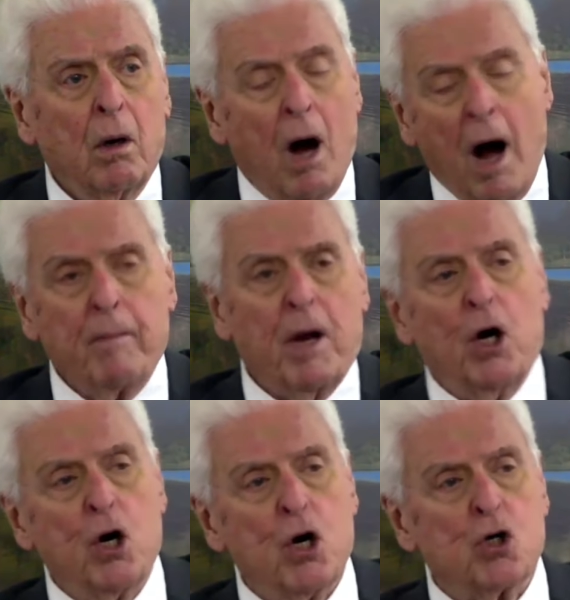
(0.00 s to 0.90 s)
I'm going
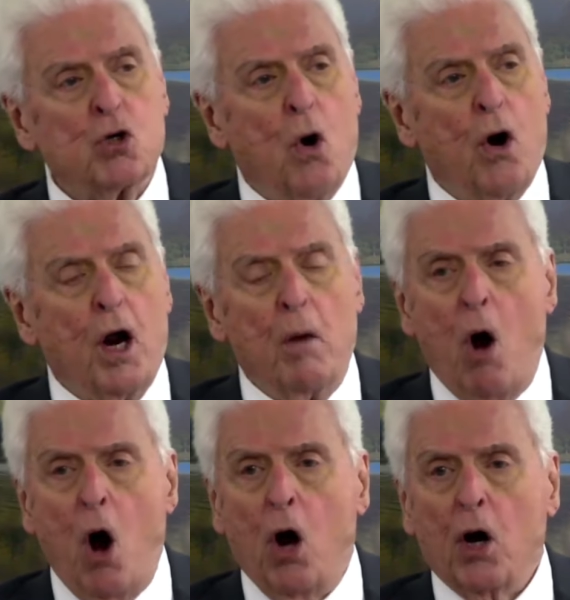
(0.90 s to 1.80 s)
to destroy them
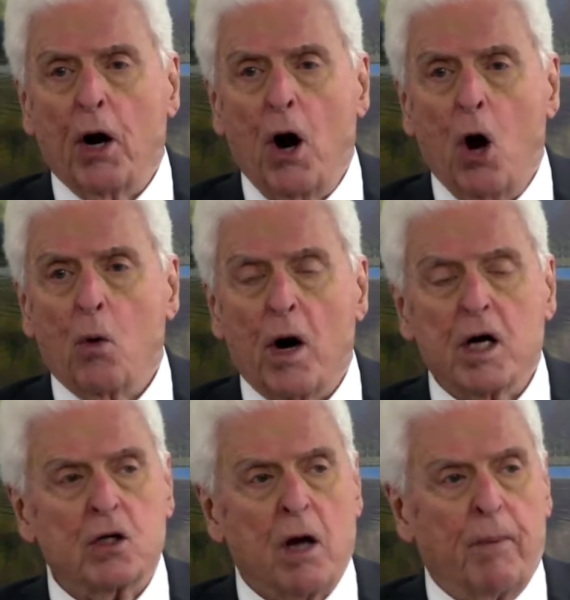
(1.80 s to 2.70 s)
all and I'll
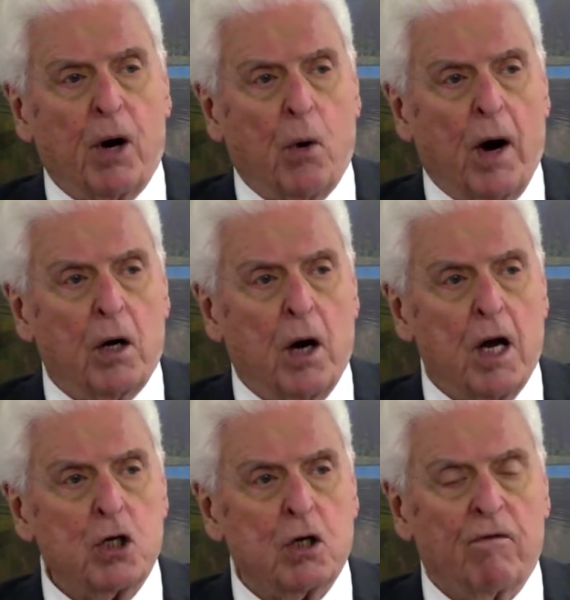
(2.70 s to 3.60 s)
raise up a great
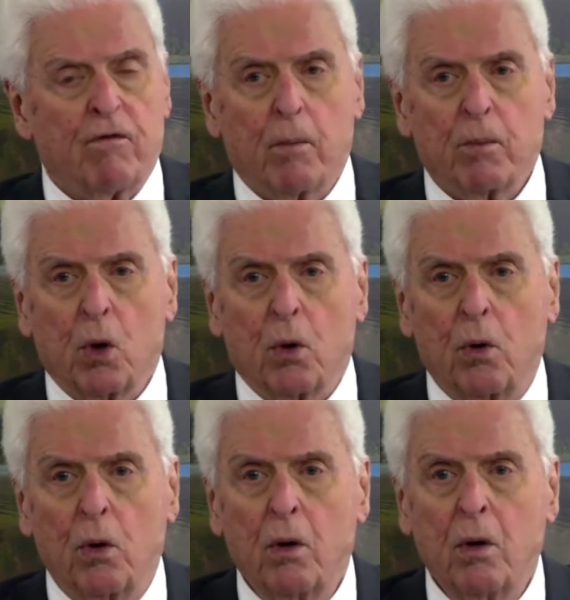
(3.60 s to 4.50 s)
nation from you.
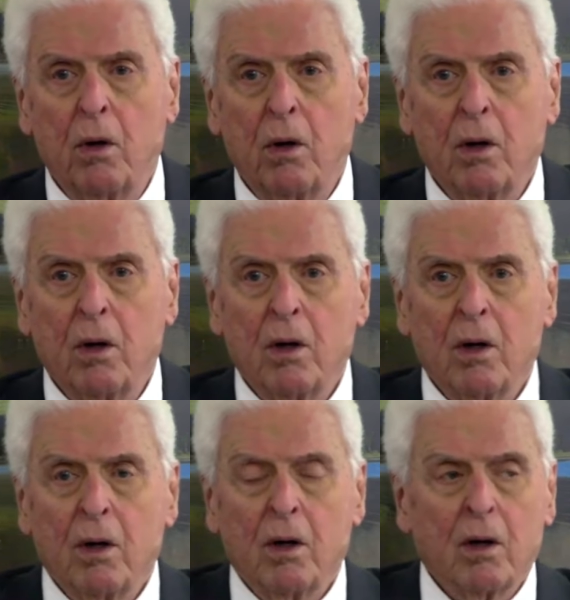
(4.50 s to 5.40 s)

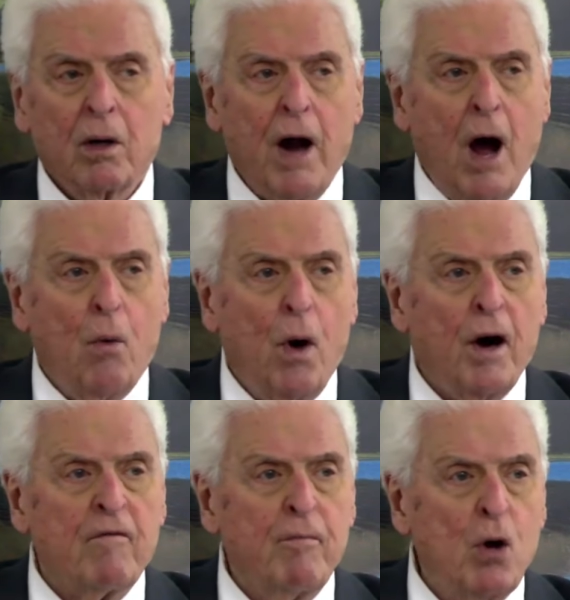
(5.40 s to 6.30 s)
Now, what
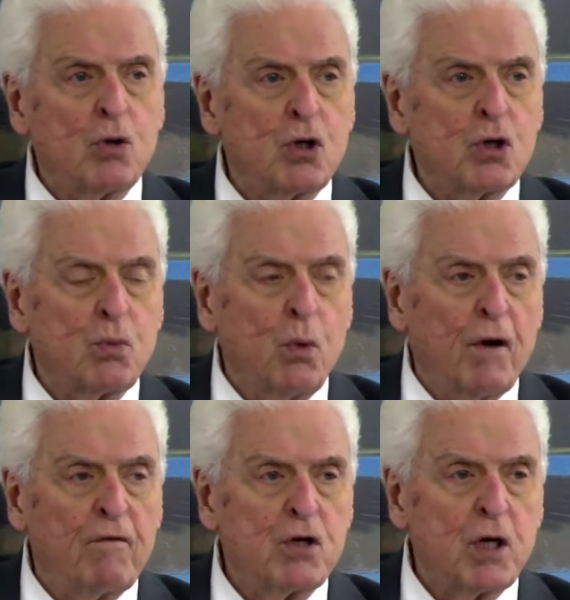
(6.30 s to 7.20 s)
if Moses would
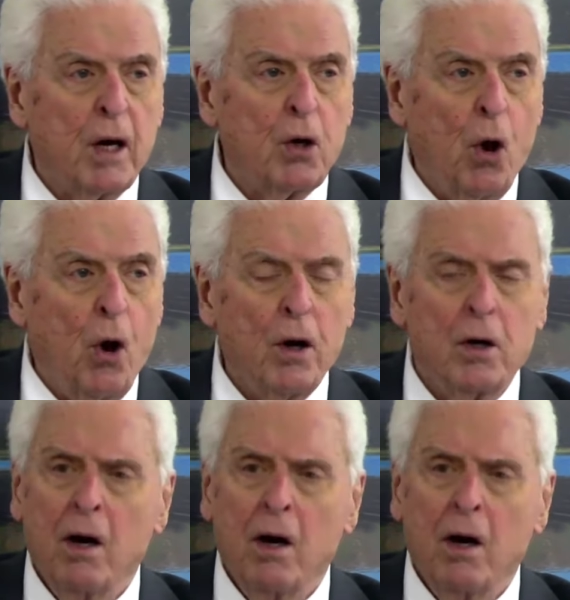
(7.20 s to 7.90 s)
have said, Lord,